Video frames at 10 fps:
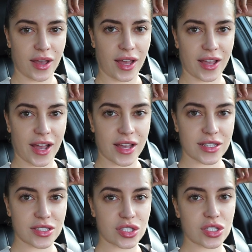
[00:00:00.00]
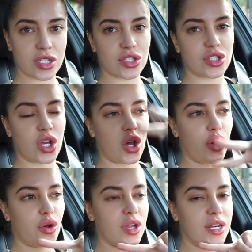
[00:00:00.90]
Hi guys,
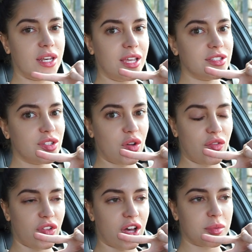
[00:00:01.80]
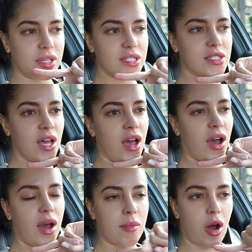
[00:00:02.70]
so day two of Vlogmas.
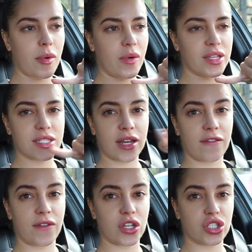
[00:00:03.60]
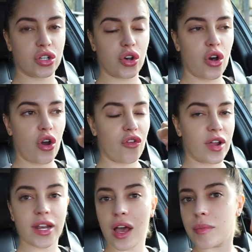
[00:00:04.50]
I'm on my way to get a facial
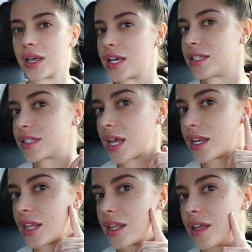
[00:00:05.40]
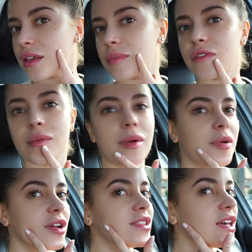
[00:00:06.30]
right now because I need it before my
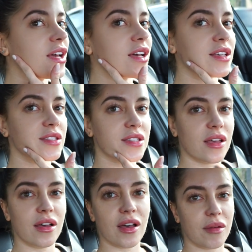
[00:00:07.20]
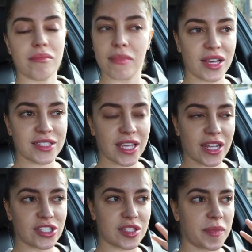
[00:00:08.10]
birthday because my
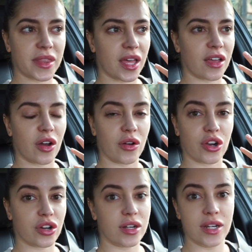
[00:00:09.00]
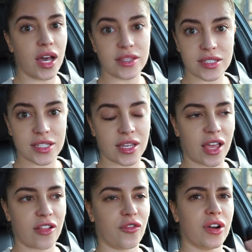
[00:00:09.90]
skin has just been like going nuts in
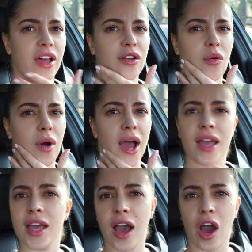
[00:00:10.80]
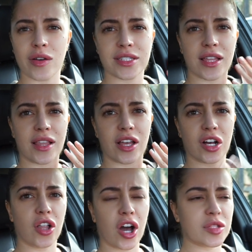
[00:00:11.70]
California. I don't know why. I always get like
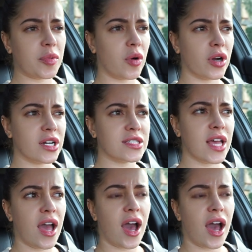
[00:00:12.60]
clogged pores.